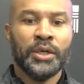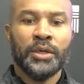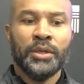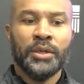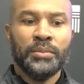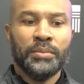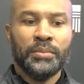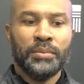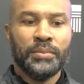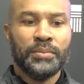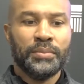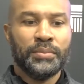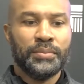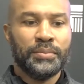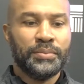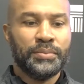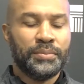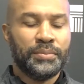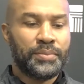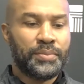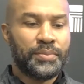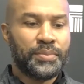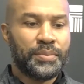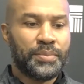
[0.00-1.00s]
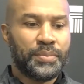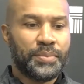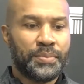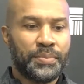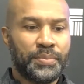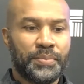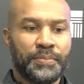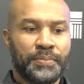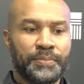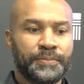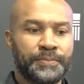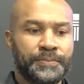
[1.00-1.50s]
Questions for head coach
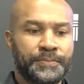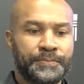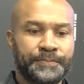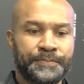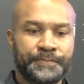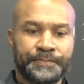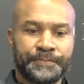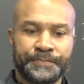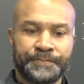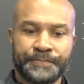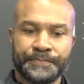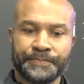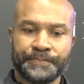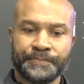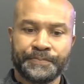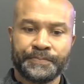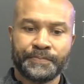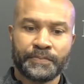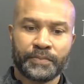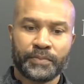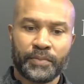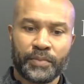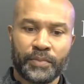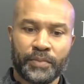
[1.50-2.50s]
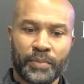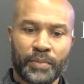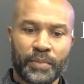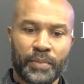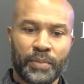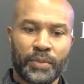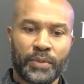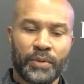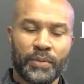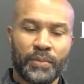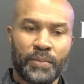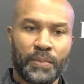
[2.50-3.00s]
GM Derek Fisher.
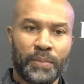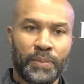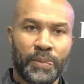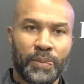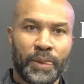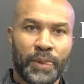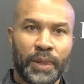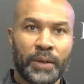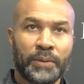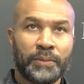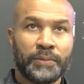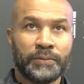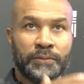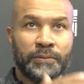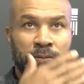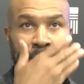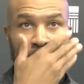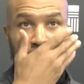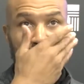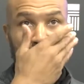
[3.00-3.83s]
We'll start with